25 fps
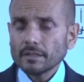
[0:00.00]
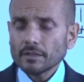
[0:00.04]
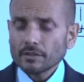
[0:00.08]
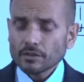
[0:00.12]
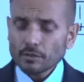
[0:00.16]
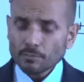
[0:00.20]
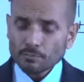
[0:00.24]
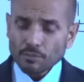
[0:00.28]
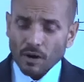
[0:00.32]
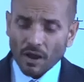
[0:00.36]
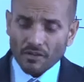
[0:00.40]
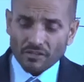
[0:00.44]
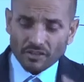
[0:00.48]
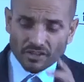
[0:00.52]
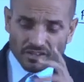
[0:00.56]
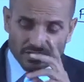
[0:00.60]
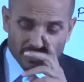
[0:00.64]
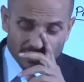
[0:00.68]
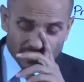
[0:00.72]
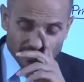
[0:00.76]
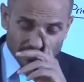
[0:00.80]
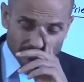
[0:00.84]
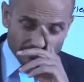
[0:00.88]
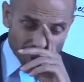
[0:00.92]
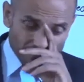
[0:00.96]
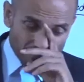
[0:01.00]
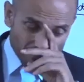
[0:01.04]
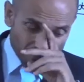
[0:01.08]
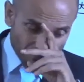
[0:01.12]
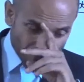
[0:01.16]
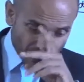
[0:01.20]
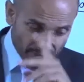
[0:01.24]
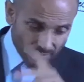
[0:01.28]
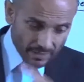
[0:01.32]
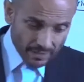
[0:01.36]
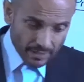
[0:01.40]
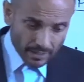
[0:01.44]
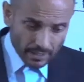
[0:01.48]
The brothers
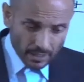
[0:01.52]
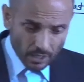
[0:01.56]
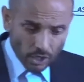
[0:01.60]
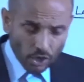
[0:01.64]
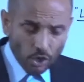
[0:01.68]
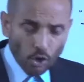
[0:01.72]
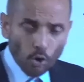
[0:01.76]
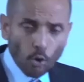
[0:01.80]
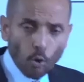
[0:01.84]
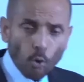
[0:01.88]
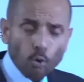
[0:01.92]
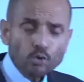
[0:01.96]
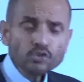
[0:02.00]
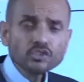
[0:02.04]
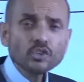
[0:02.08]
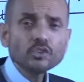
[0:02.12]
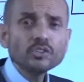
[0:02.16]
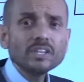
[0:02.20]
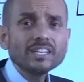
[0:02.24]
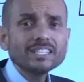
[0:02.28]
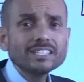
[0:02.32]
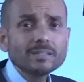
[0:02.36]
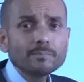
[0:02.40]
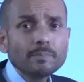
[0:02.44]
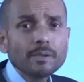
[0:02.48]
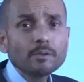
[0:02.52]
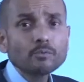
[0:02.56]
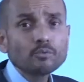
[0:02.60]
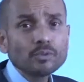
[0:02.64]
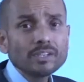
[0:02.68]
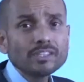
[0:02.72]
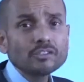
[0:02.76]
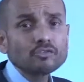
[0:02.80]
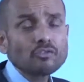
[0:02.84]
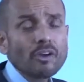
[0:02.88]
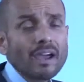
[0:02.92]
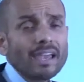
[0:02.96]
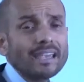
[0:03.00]
also need to be
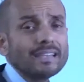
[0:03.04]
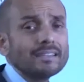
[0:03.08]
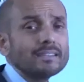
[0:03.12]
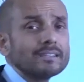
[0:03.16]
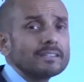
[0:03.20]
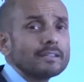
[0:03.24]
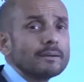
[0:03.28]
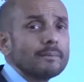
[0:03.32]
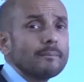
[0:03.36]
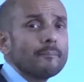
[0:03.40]
retrained.